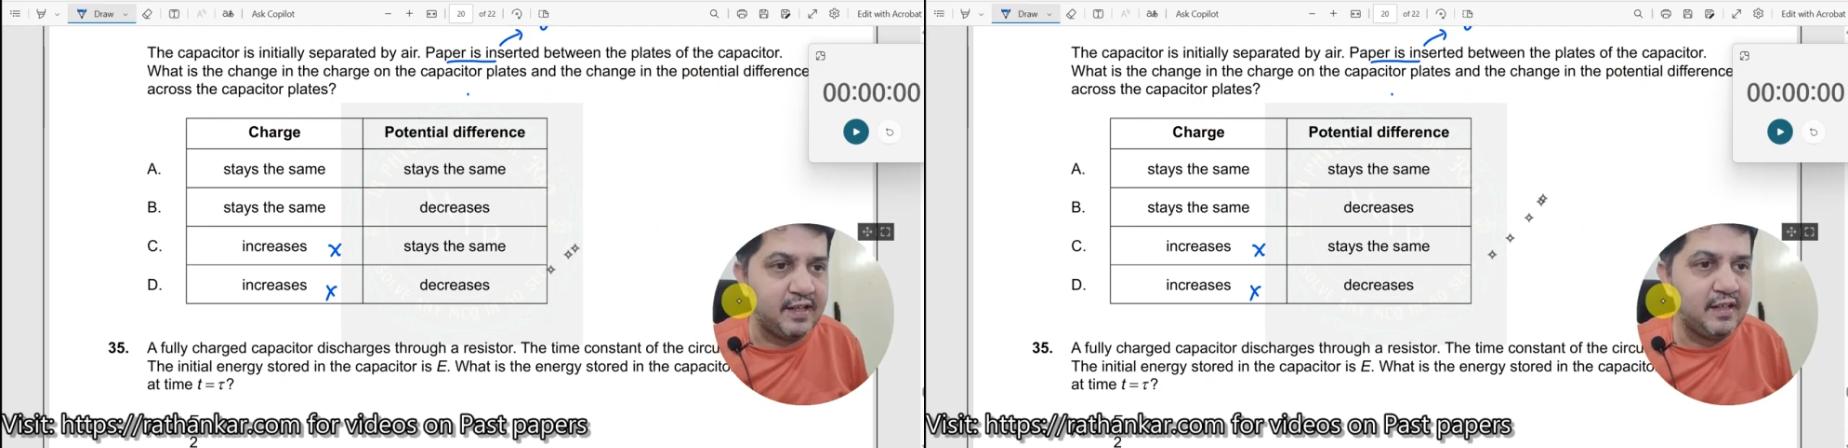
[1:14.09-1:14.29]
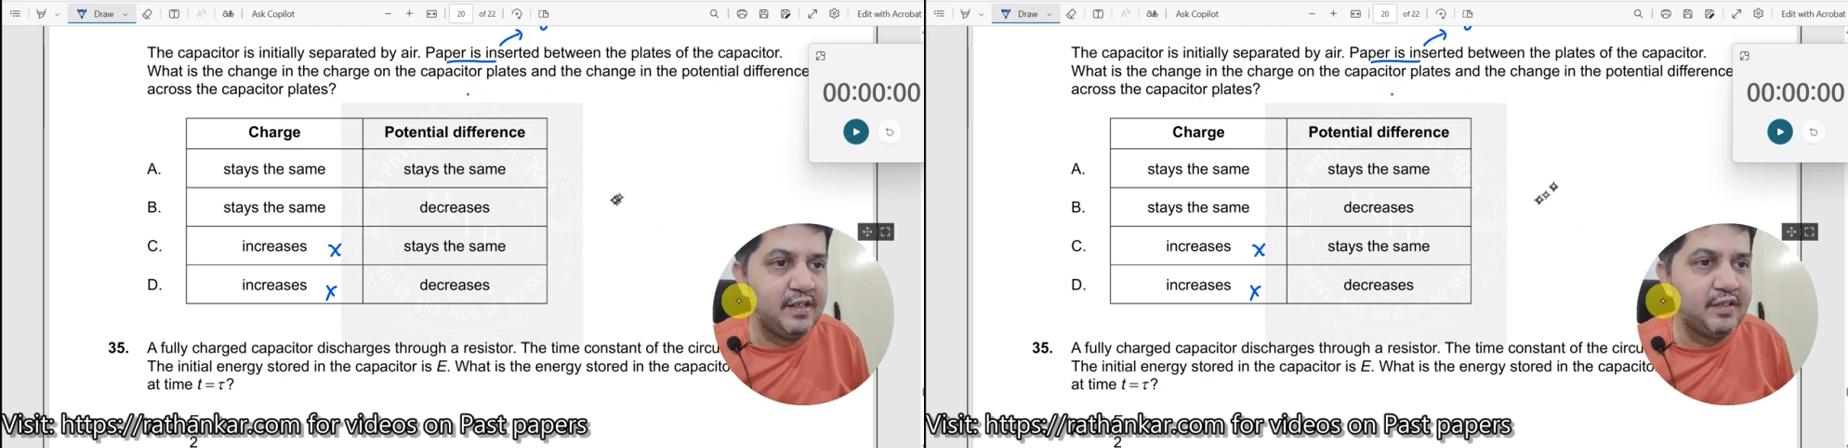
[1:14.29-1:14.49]

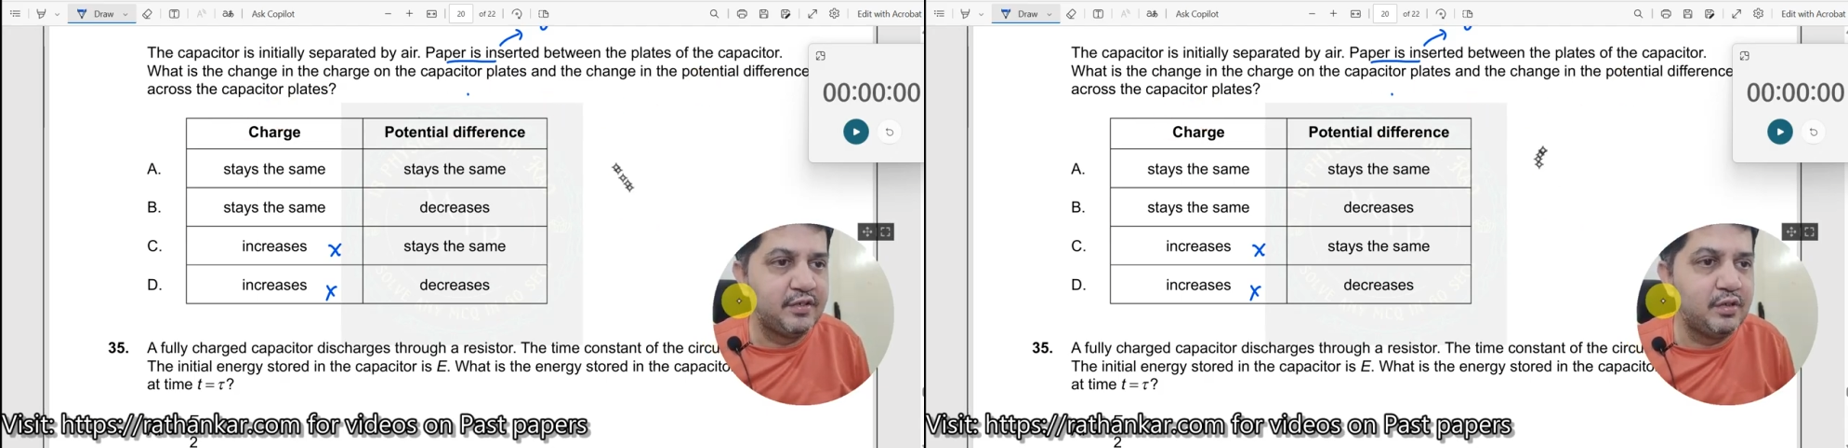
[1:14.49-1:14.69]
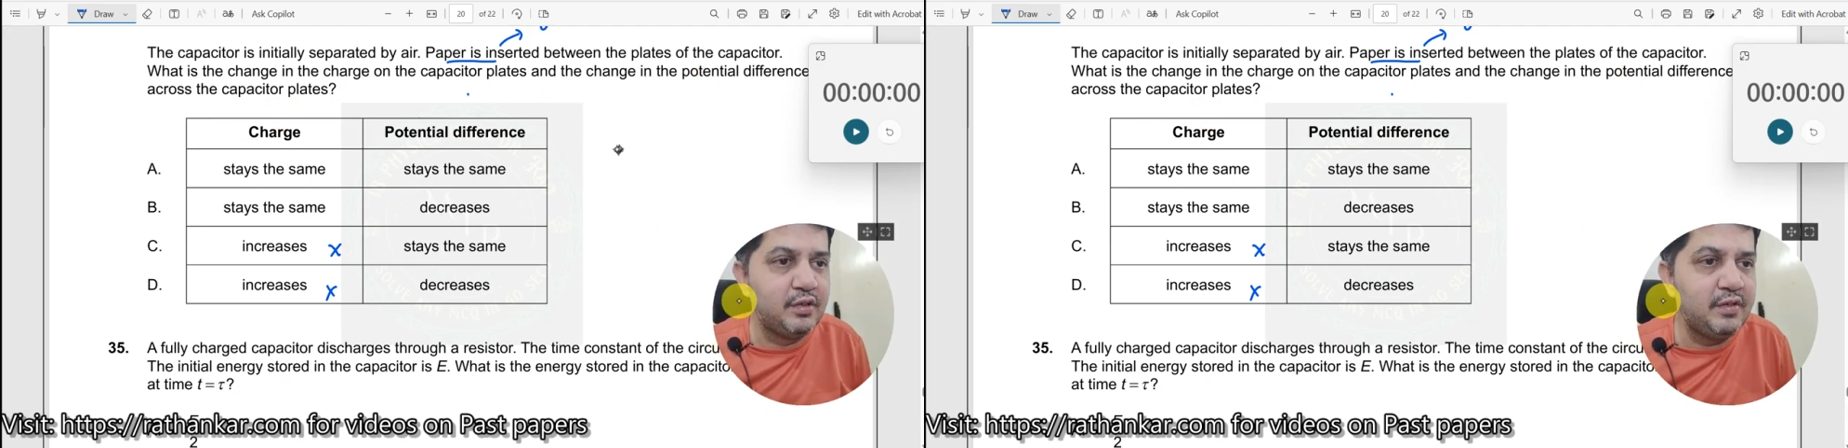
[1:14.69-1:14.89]

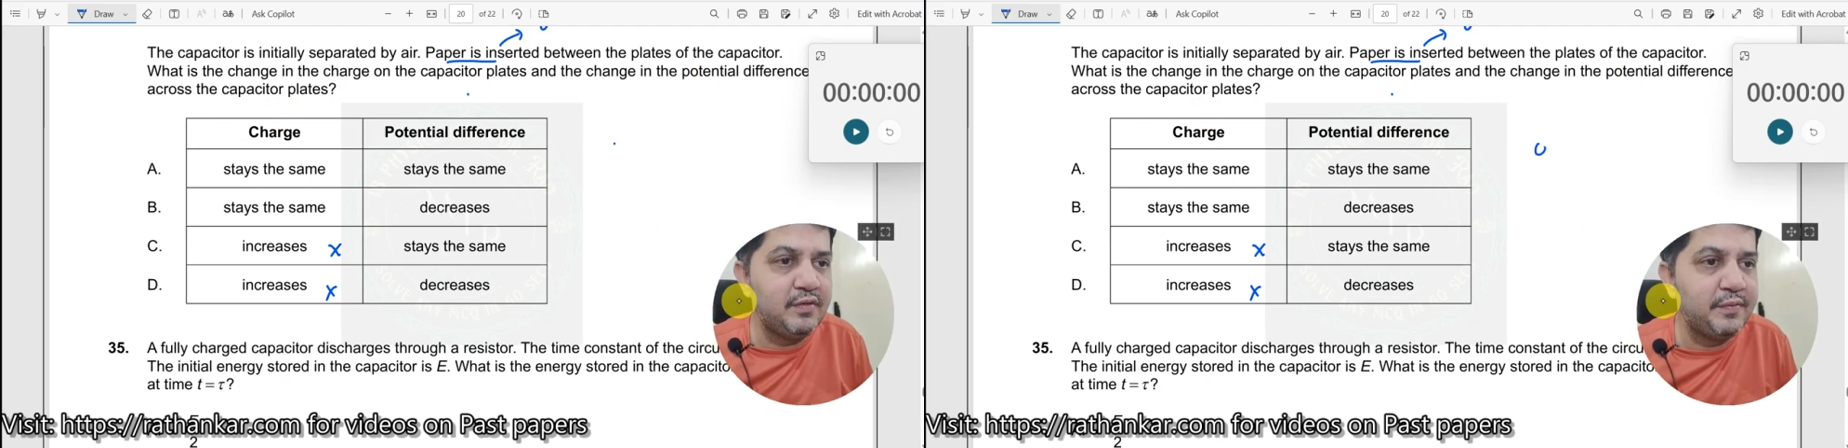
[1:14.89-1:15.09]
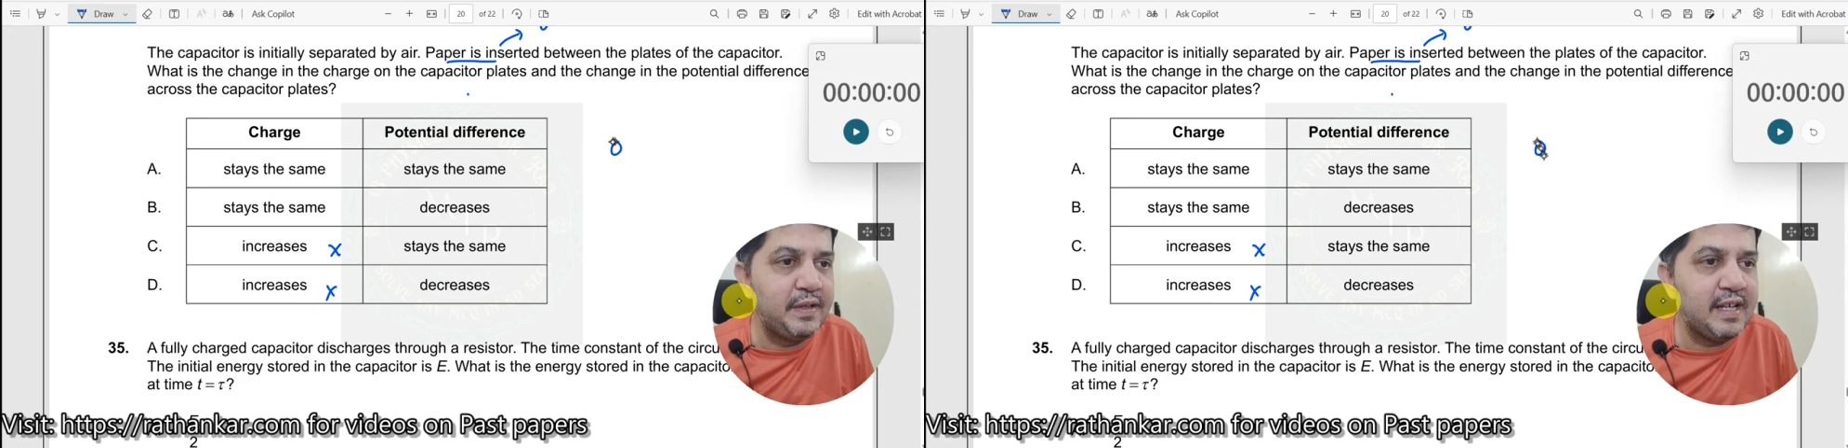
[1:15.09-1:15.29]
So
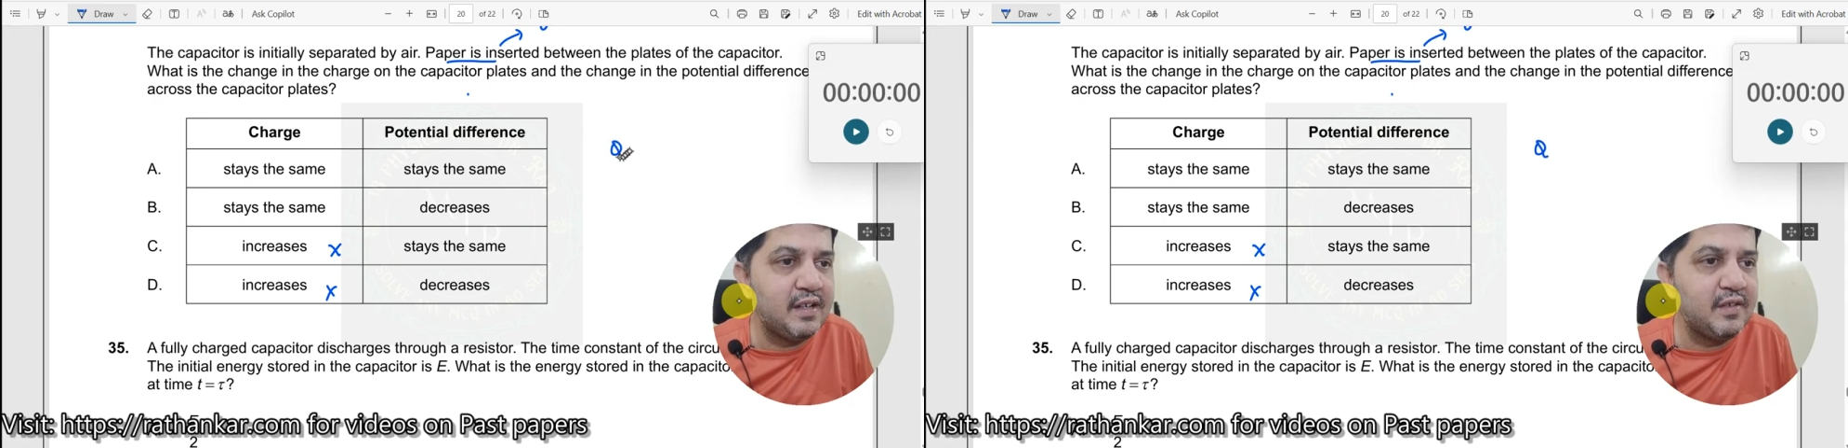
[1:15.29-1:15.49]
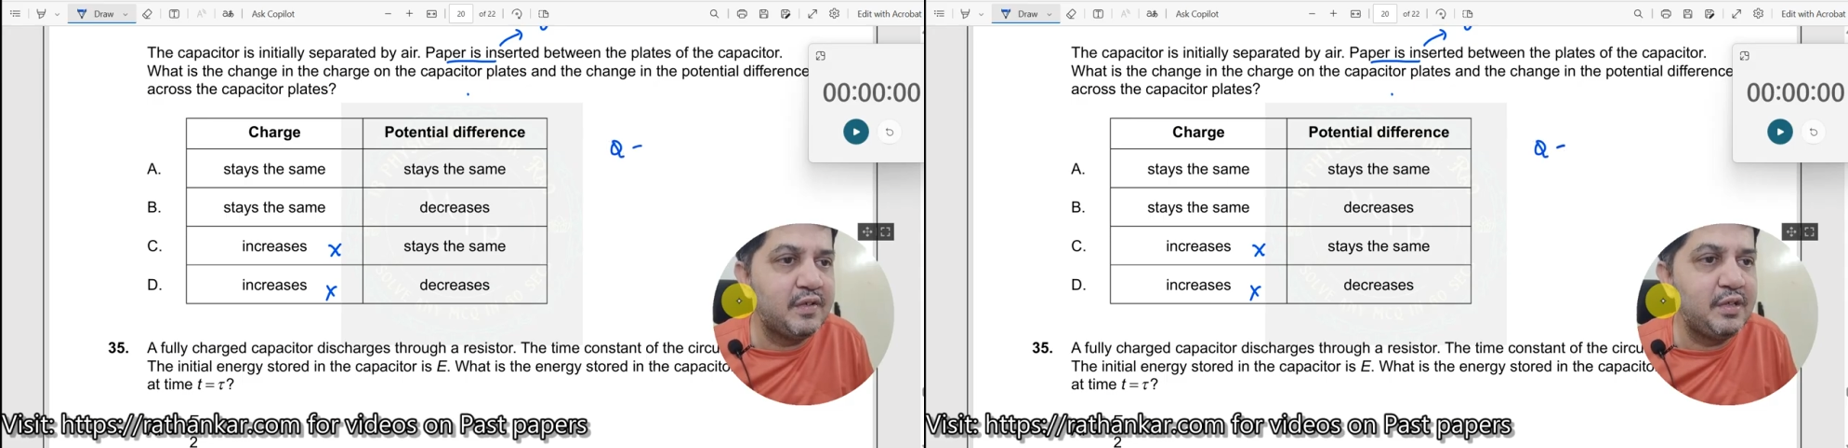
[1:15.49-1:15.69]
we have Q